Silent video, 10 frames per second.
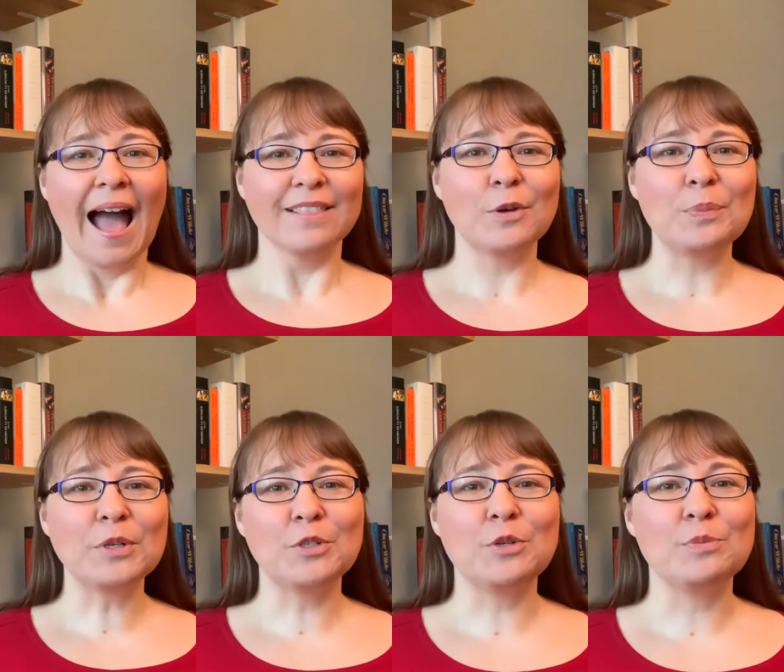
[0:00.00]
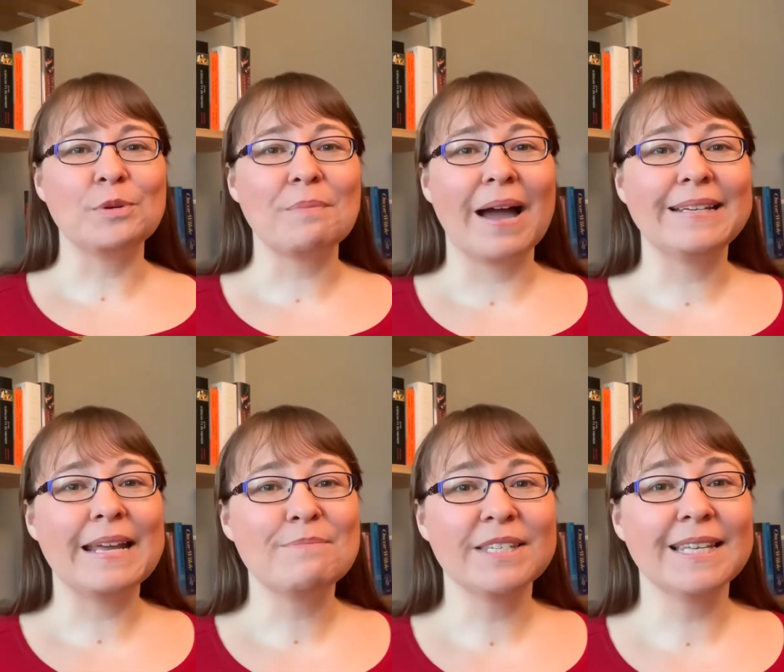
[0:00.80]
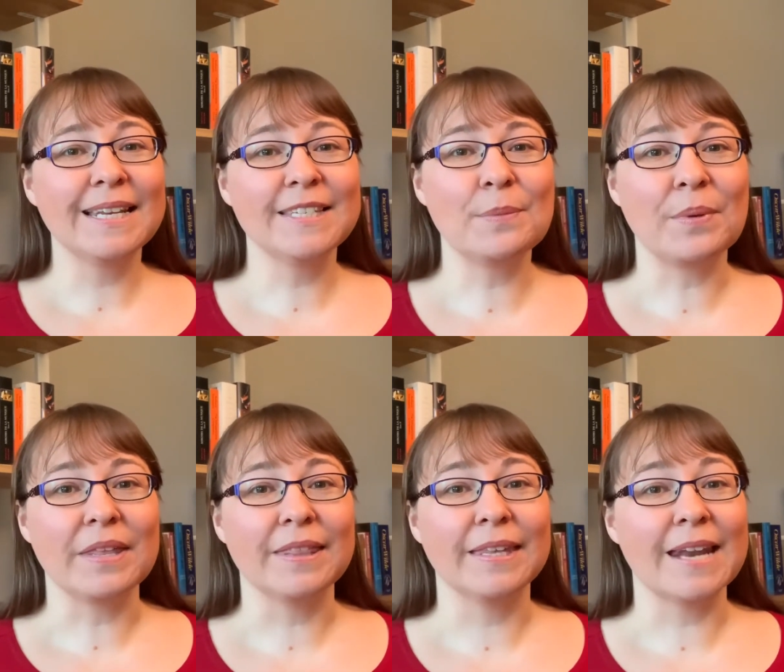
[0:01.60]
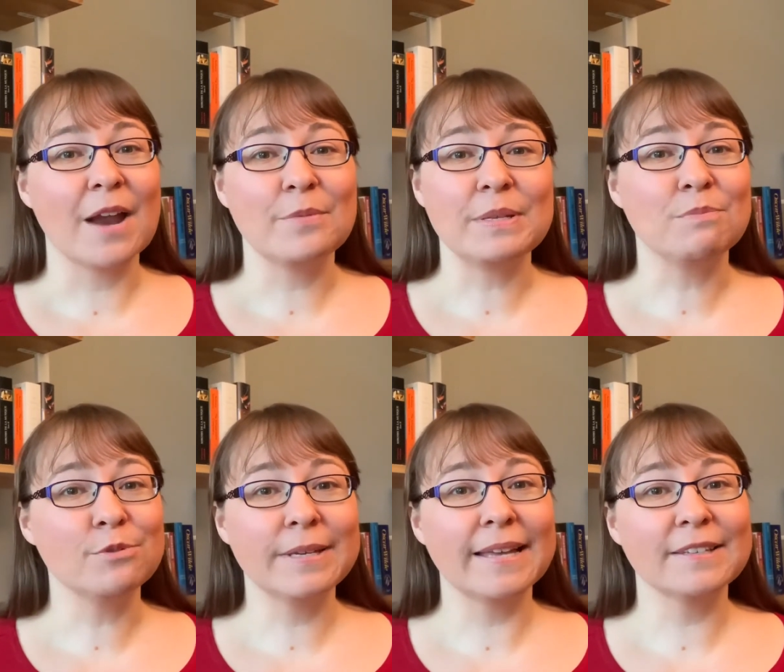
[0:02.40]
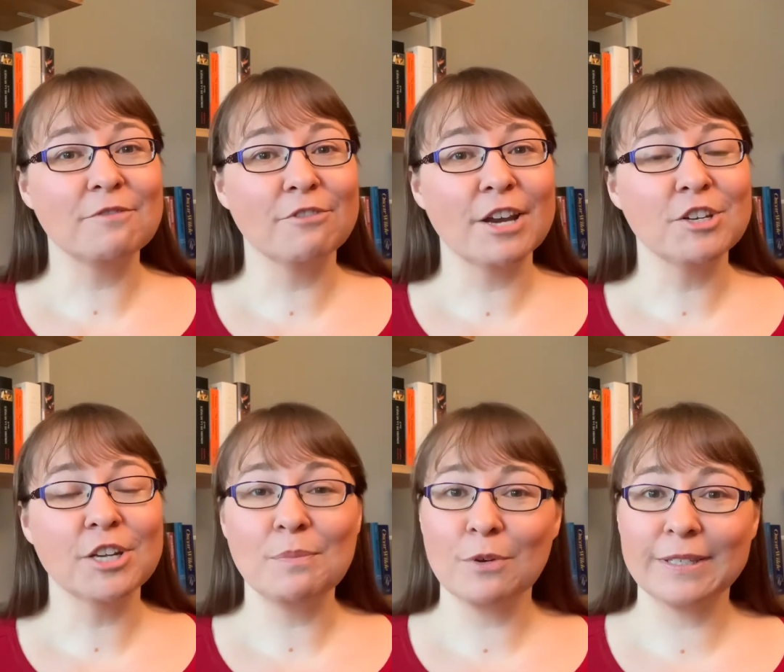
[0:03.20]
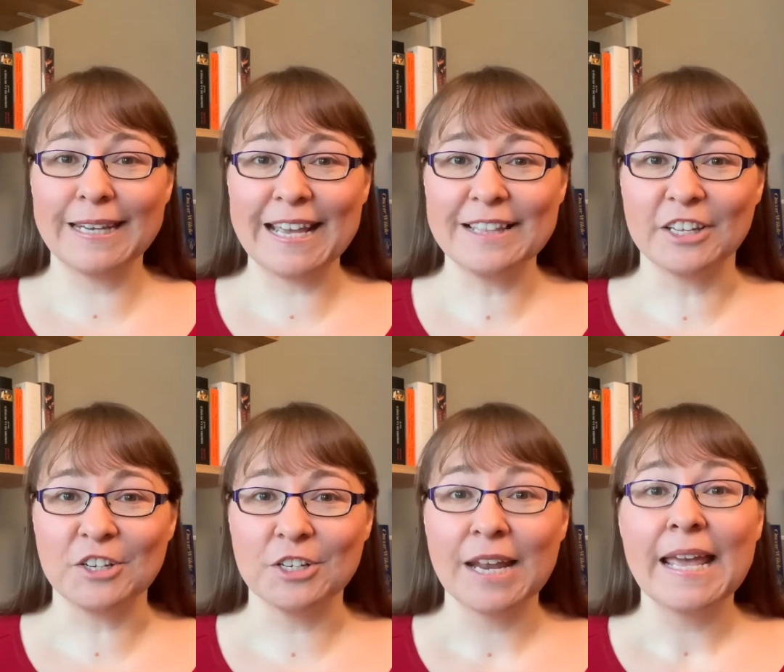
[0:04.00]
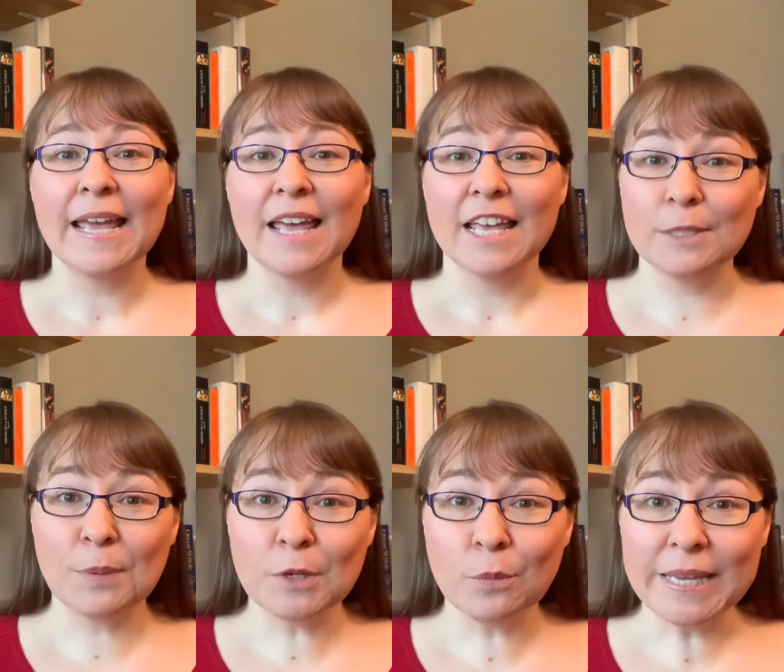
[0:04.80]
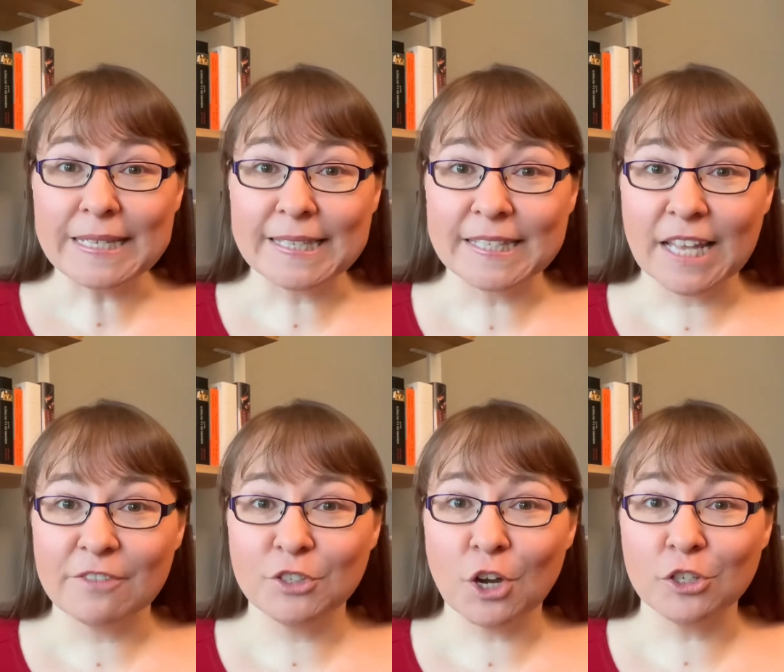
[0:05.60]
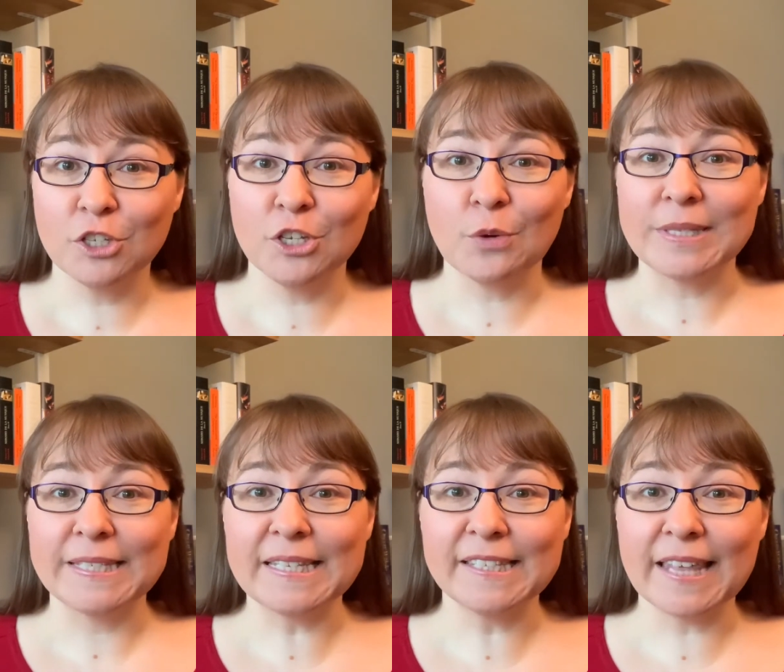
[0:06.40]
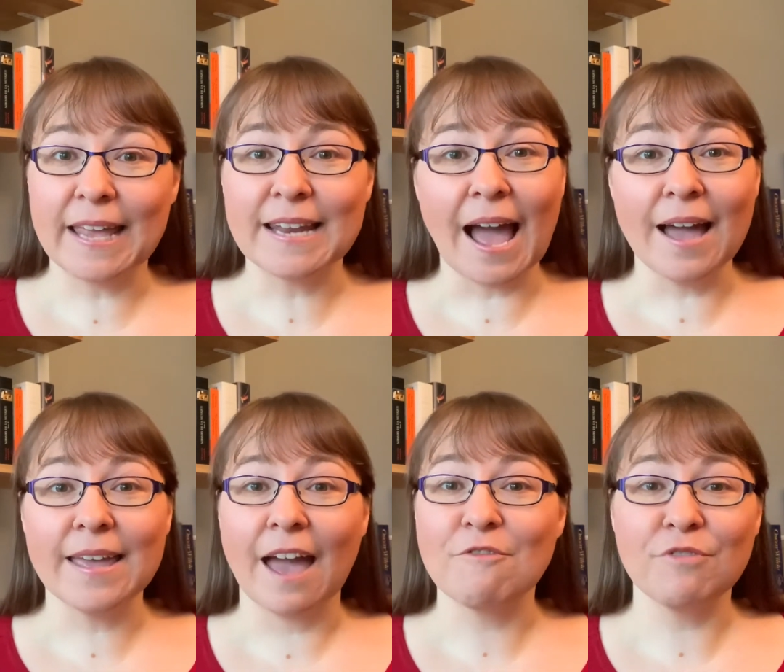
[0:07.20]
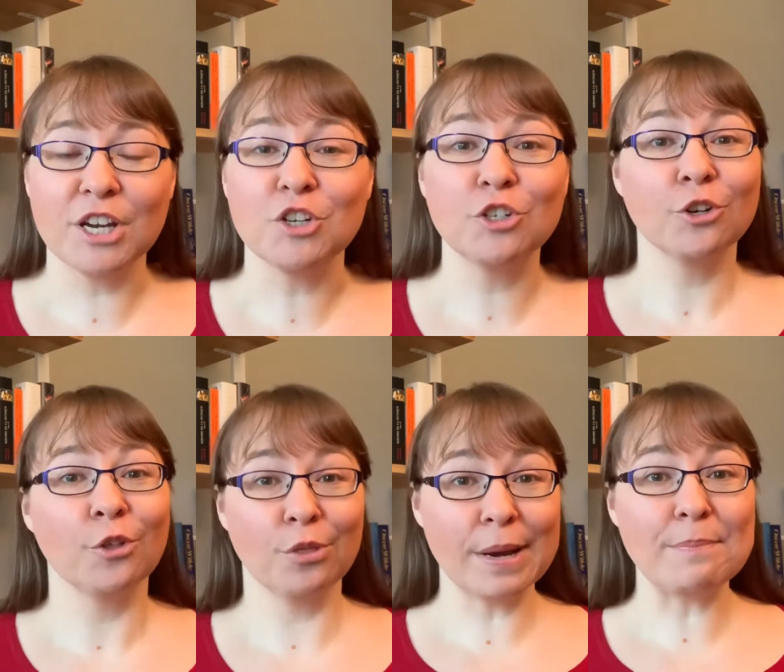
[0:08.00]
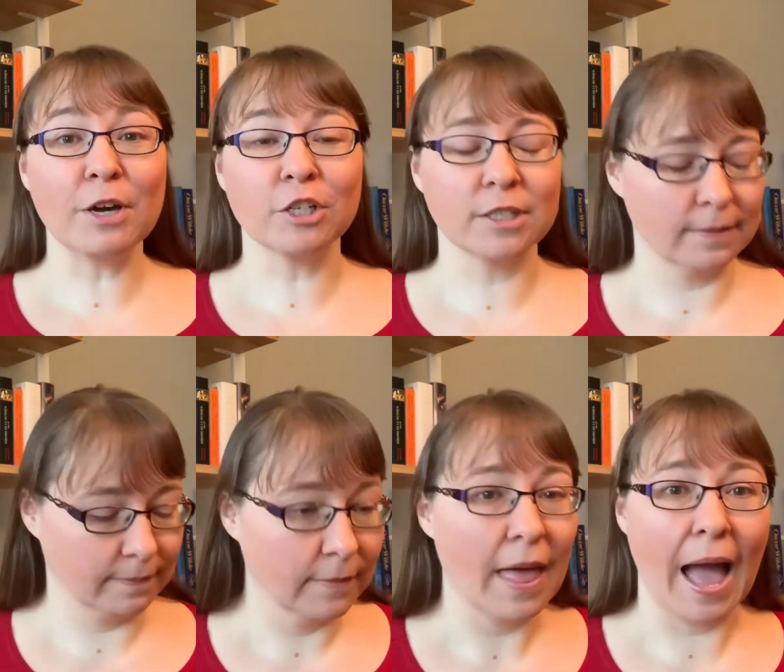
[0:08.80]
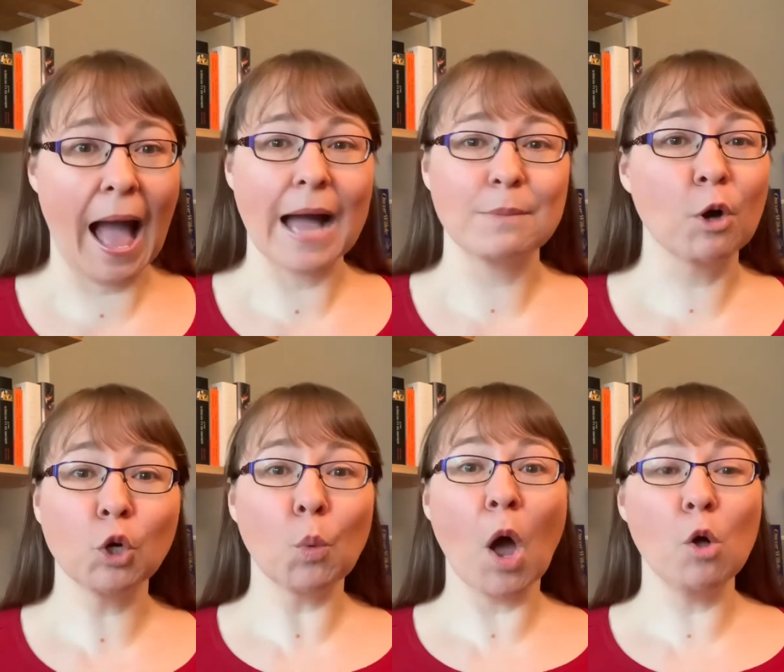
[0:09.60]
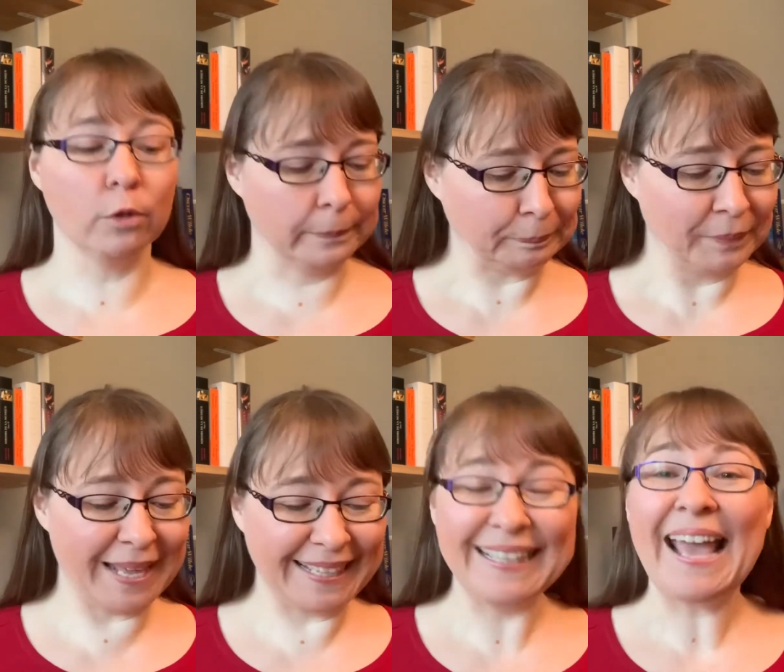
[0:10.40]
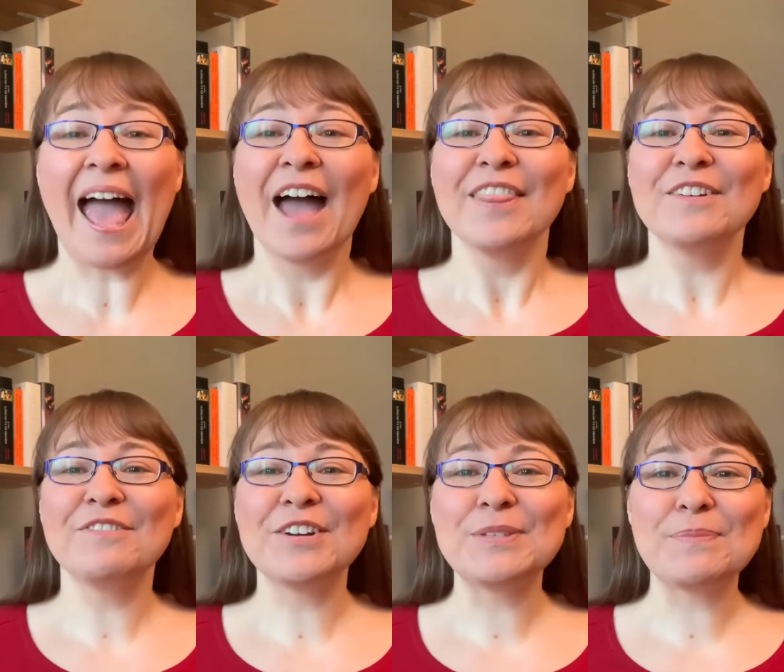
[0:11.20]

Hello, BookTube. My name is Elizabeth, and I read bouquins in French and books in English. It's been a week since I've talked to you, and since then, I have finished 3 books. I'm on a roll. The first